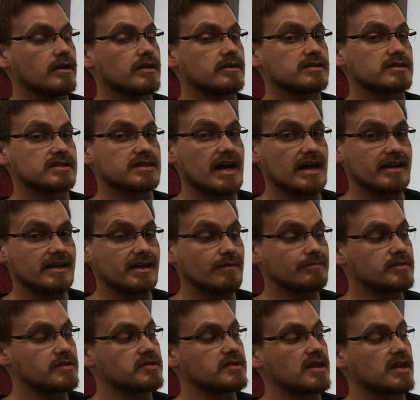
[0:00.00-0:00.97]
sliding
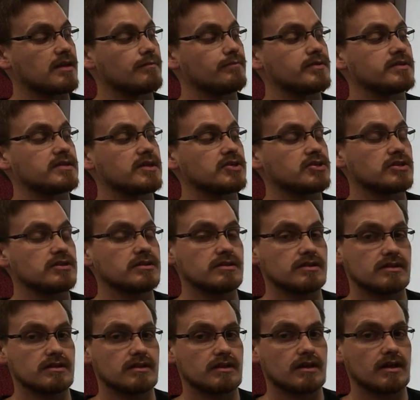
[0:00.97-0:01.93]
up to second position,
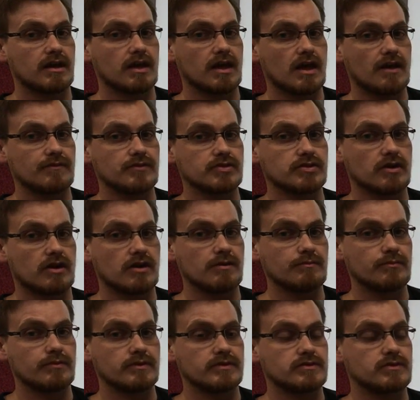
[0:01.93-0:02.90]
F
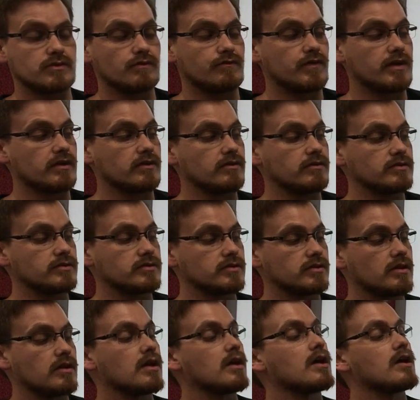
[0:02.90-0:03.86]
sharp with 2 fingers,
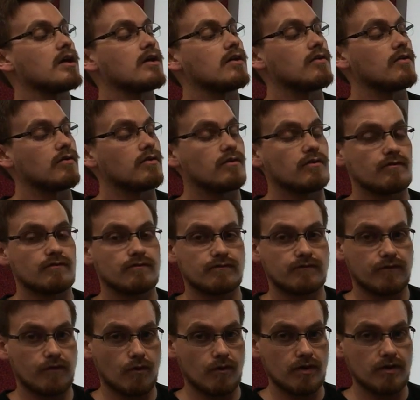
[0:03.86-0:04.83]

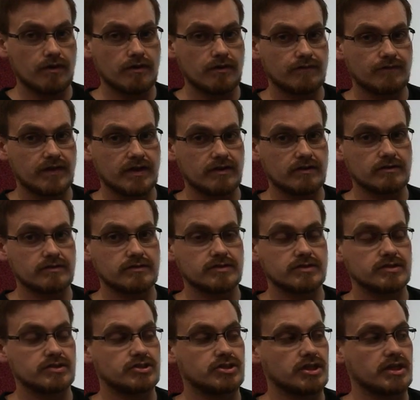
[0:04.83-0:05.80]
4
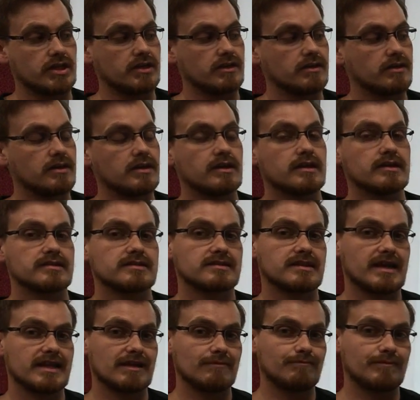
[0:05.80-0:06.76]
fingers G,
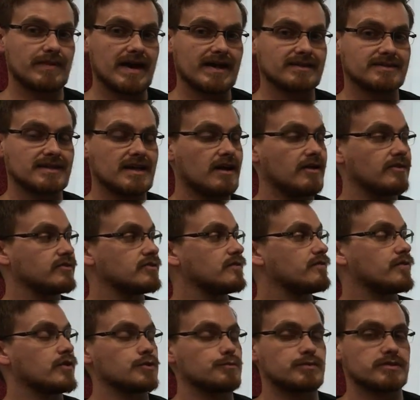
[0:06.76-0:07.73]
sliding back down to
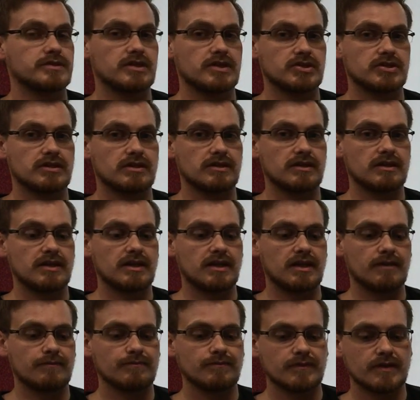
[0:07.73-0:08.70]
first position
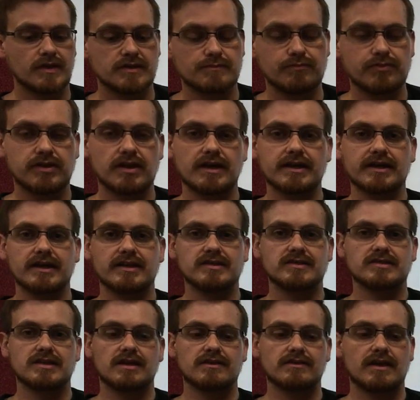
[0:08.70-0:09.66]
E. Let's pluck and
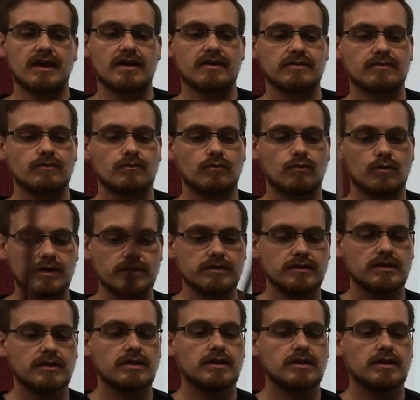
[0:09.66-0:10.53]
sing that. 1,